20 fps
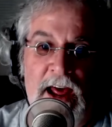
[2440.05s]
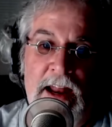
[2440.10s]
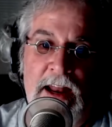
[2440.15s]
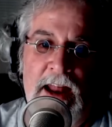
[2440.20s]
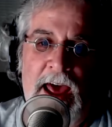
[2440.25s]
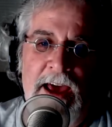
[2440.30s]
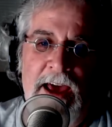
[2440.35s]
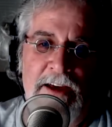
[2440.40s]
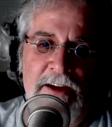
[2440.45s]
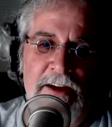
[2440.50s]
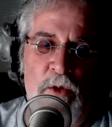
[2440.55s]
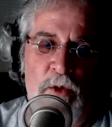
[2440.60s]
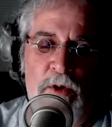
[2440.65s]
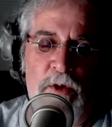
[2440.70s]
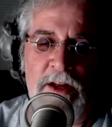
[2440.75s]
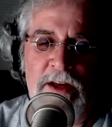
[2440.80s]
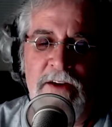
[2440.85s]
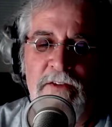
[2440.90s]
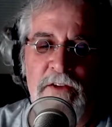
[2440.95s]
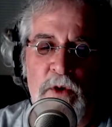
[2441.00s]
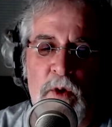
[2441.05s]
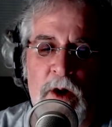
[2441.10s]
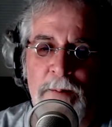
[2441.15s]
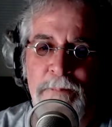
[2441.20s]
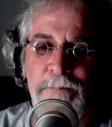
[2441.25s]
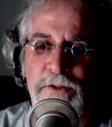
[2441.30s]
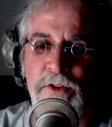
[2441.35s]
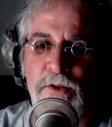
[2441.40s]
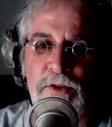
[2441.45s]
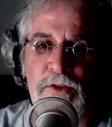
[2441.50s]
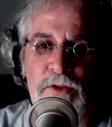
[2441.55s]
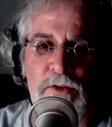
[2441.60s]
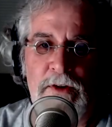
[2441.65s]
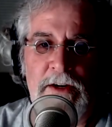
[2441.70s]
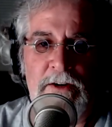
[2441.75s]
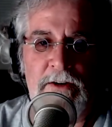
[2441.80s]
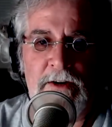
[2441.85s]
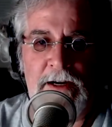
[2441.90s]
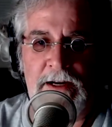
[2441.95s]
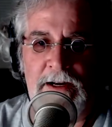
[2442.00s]
hey, you know, we're gonna give you up to three
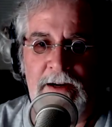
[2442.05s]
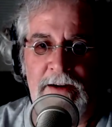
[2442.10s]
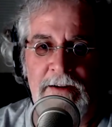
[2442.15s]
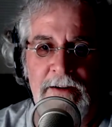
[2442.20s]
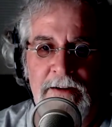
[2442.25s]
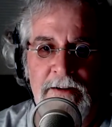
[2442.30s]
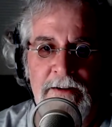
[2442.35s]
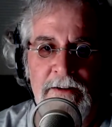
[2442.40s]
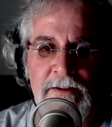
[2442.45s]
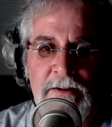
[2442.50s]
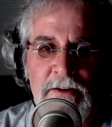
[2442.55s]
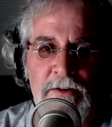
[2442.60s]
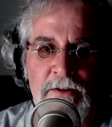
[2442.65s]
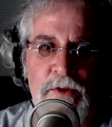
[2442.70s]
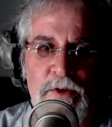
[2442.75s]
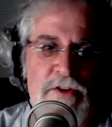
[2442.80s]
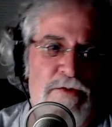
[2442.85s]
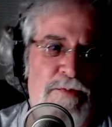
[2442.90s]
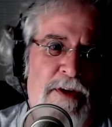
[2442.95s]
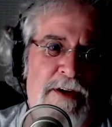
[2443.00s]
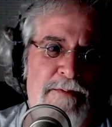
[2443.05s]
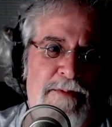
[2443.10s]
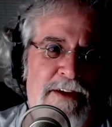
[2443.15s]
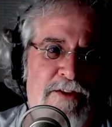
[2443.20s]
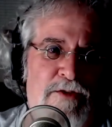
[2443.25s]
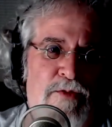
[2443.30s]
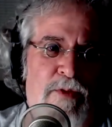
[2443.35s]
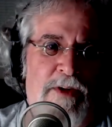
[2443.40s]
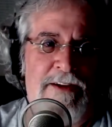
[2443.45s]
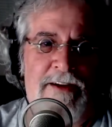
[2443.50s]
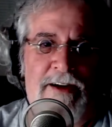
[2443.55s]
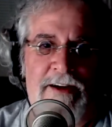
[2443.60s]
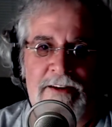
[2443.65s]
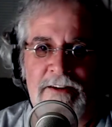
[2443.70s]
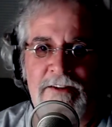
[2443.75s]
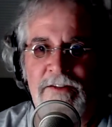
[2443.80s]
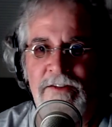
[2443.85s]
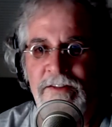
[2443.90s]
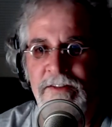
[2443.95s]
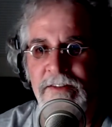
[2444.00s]
grand, which might mean twenty
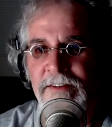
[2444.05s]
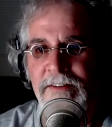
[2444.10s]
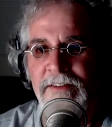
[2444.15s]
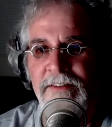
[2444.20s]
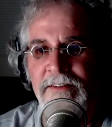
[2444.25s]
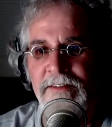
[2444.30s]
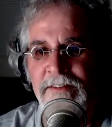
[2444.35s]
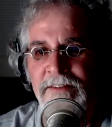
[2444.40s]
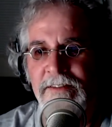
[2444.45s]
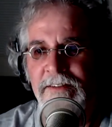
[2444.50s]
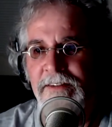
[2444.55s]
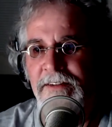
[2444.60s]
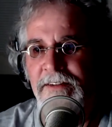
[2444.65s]
dollars. And that